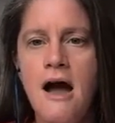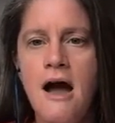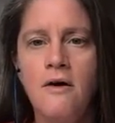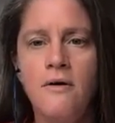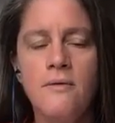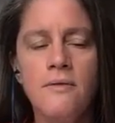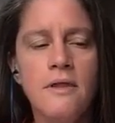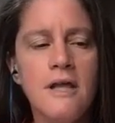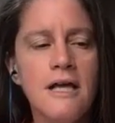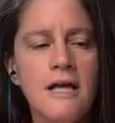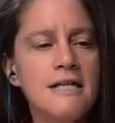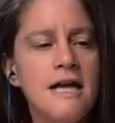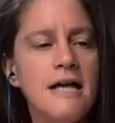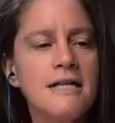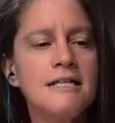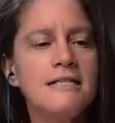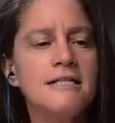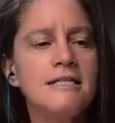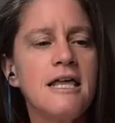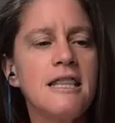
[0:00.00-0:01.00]
Now, that's
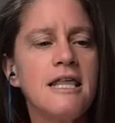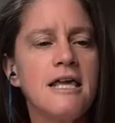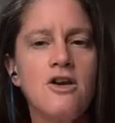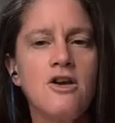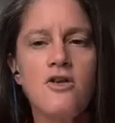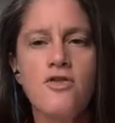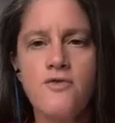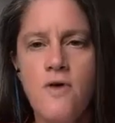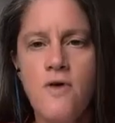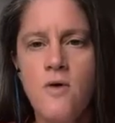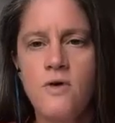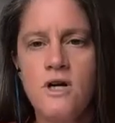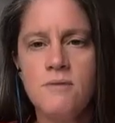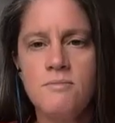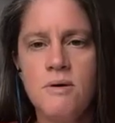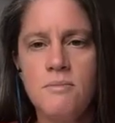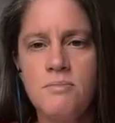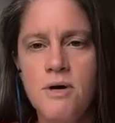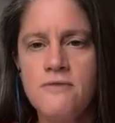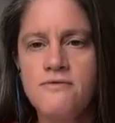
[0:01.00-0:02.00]
not to say that your throw would
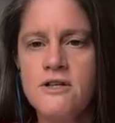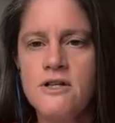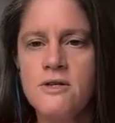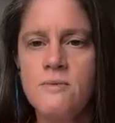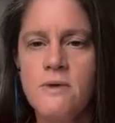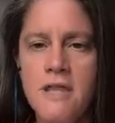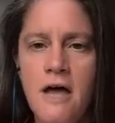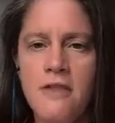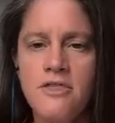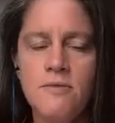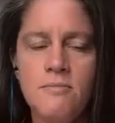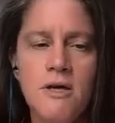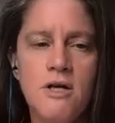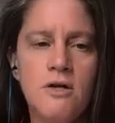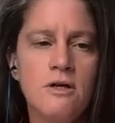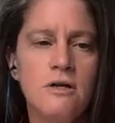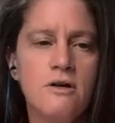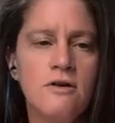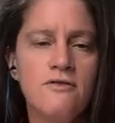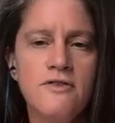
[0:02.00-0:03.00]
have been perfect without the
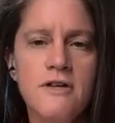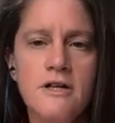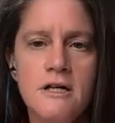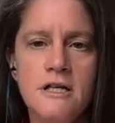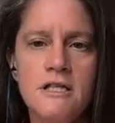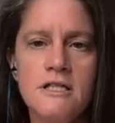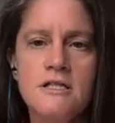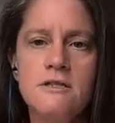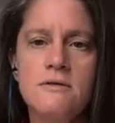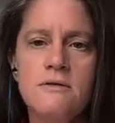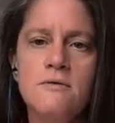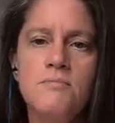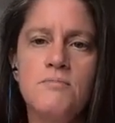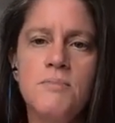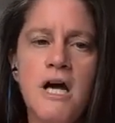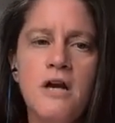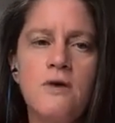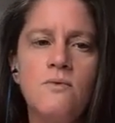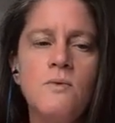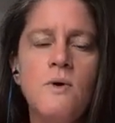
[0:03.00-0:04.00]
mental interference,
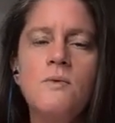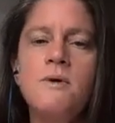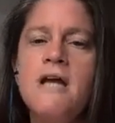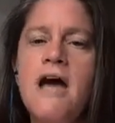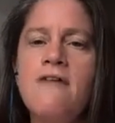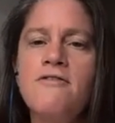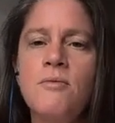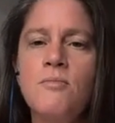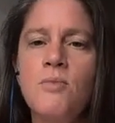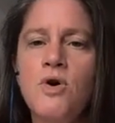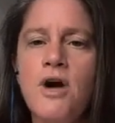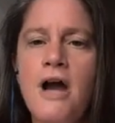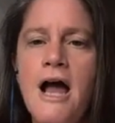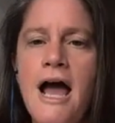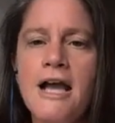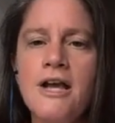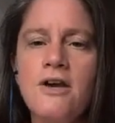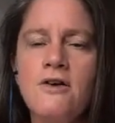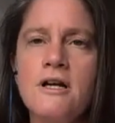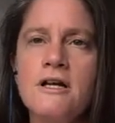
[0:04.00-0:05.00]
but we would have a more
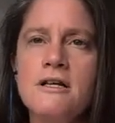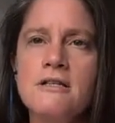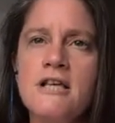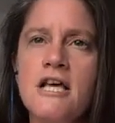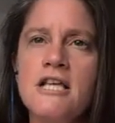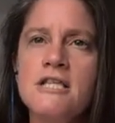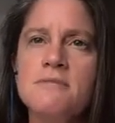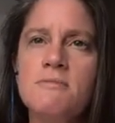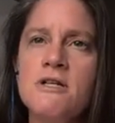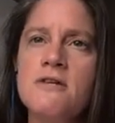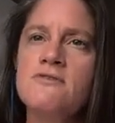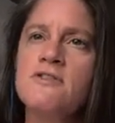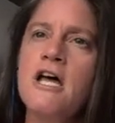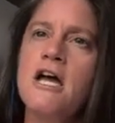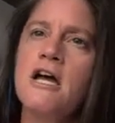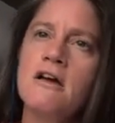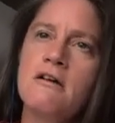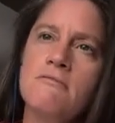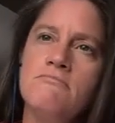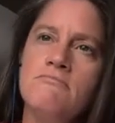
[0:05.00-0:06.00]
accurate assessment of
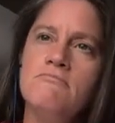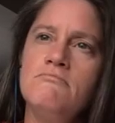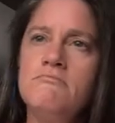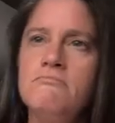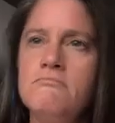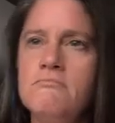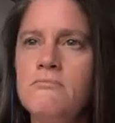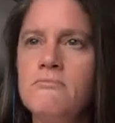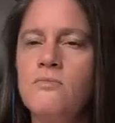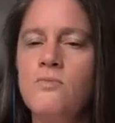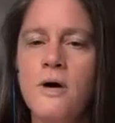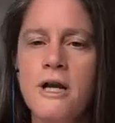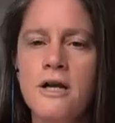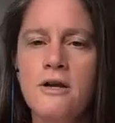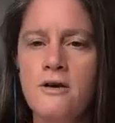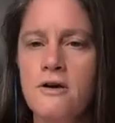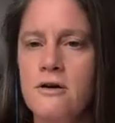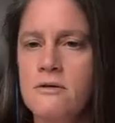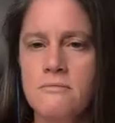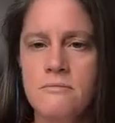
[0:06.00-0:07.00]
like
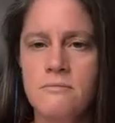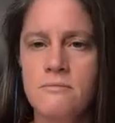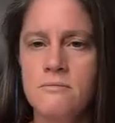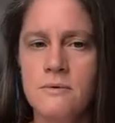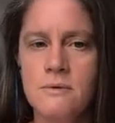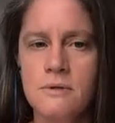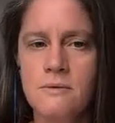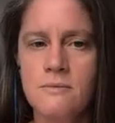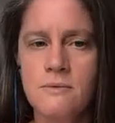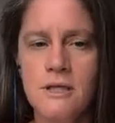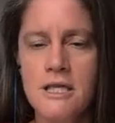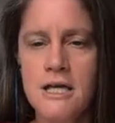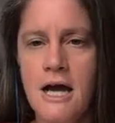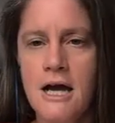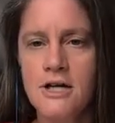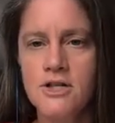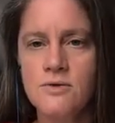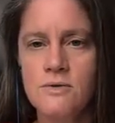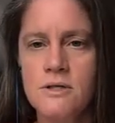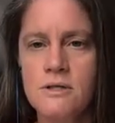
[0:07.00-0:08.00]
what the
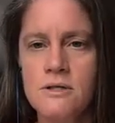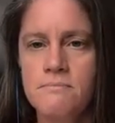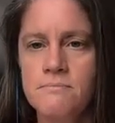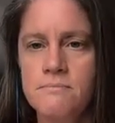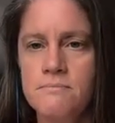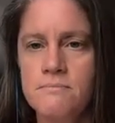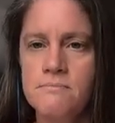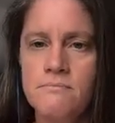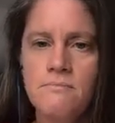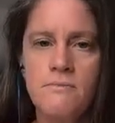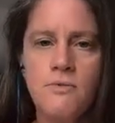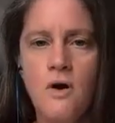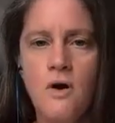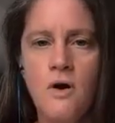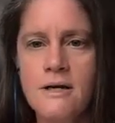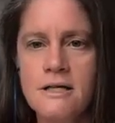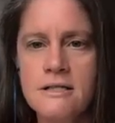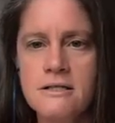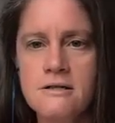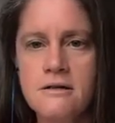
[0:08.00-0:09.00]
actual
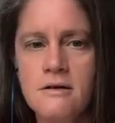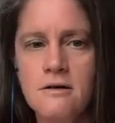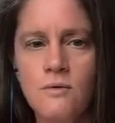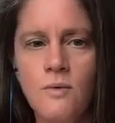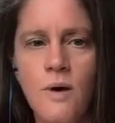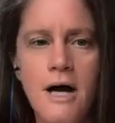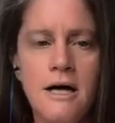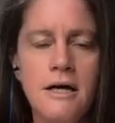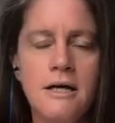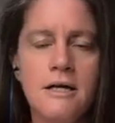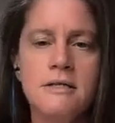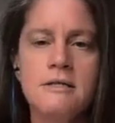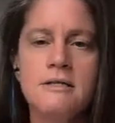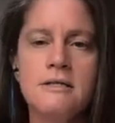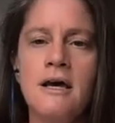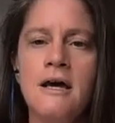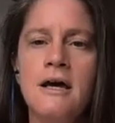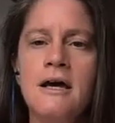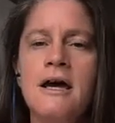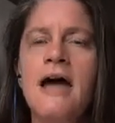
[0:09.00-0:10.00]
throwing skill
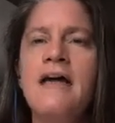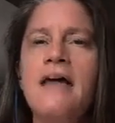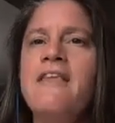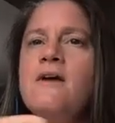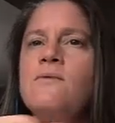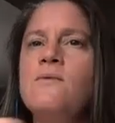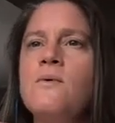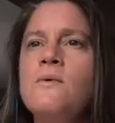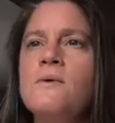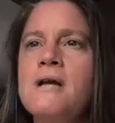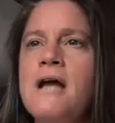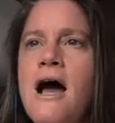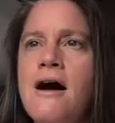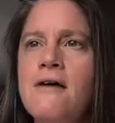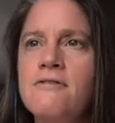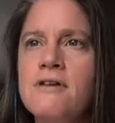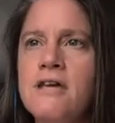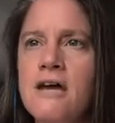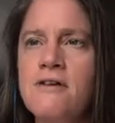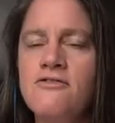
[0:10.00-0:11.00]
was, and then we would
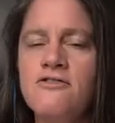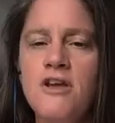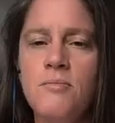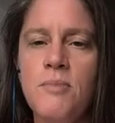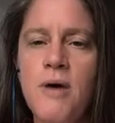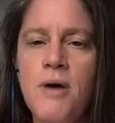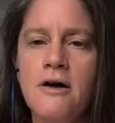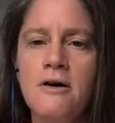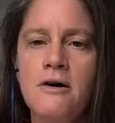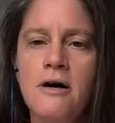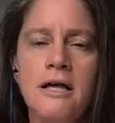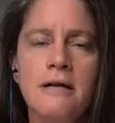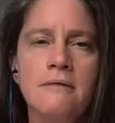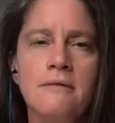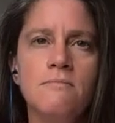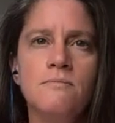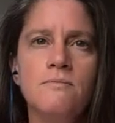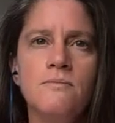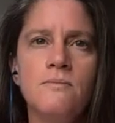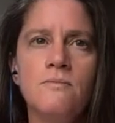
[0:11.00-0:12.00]
get feedback
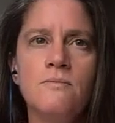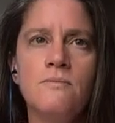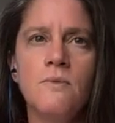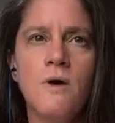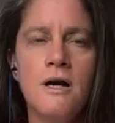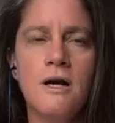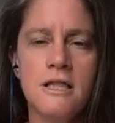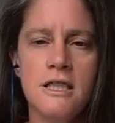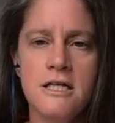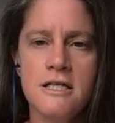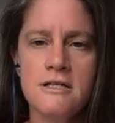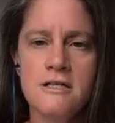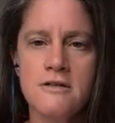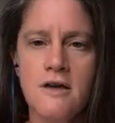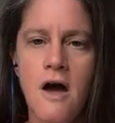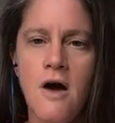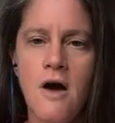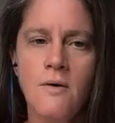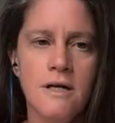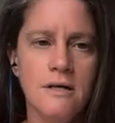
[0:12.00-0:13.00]
on where did the
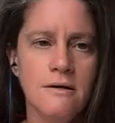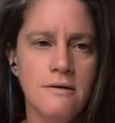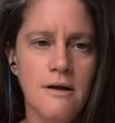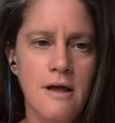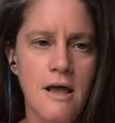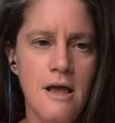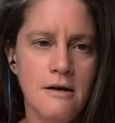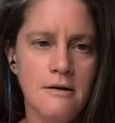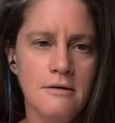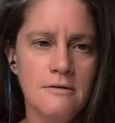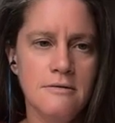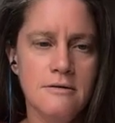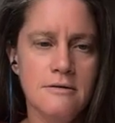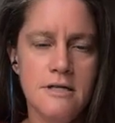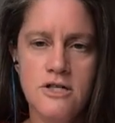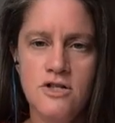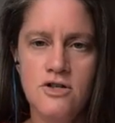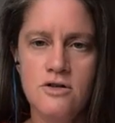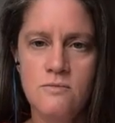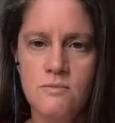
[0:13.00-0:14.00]
disc go, and
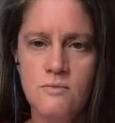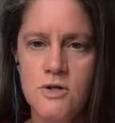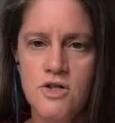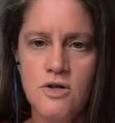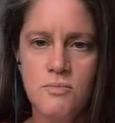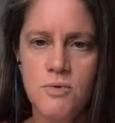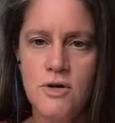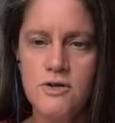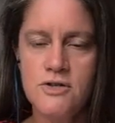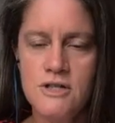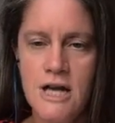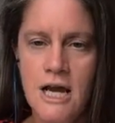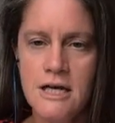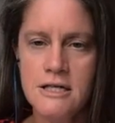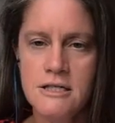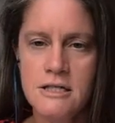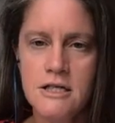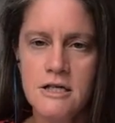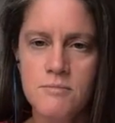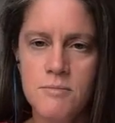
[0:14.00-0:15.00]
would your person
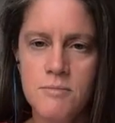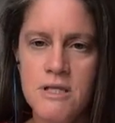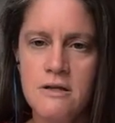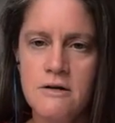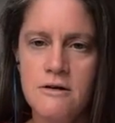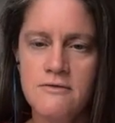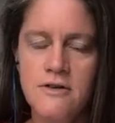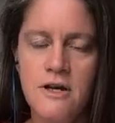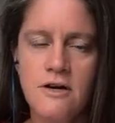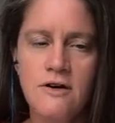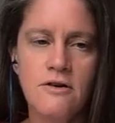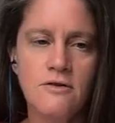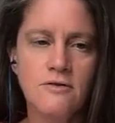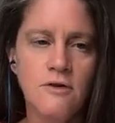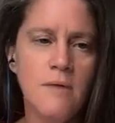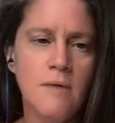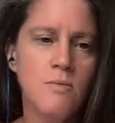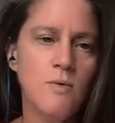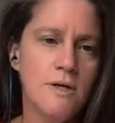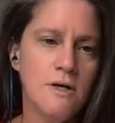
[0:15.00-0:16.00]
actually beat the defender,
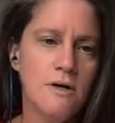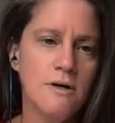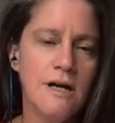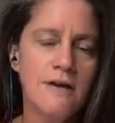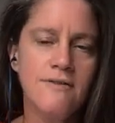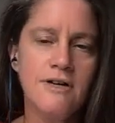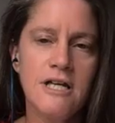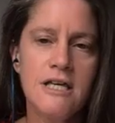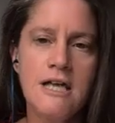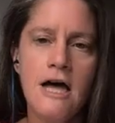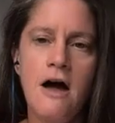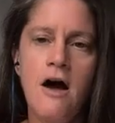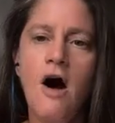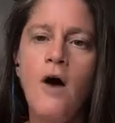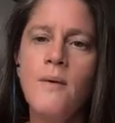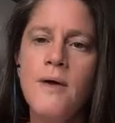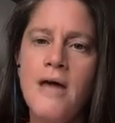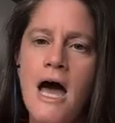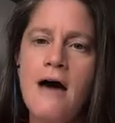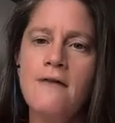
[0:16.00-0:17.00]
right? But we don't have any of that.
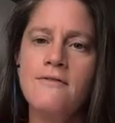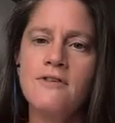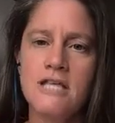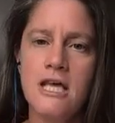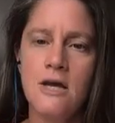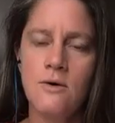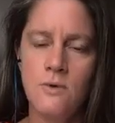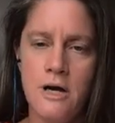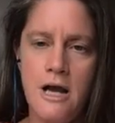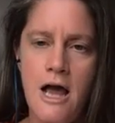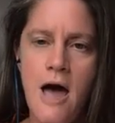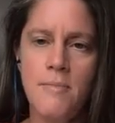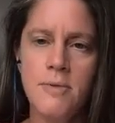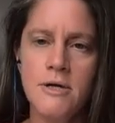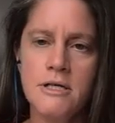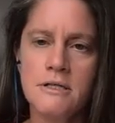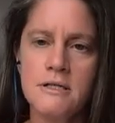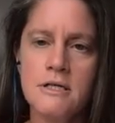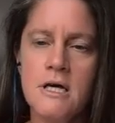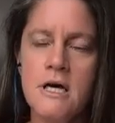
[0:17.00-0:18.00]
All we have is like what
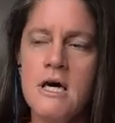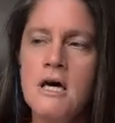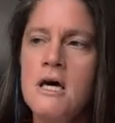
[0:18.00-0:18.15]
happened.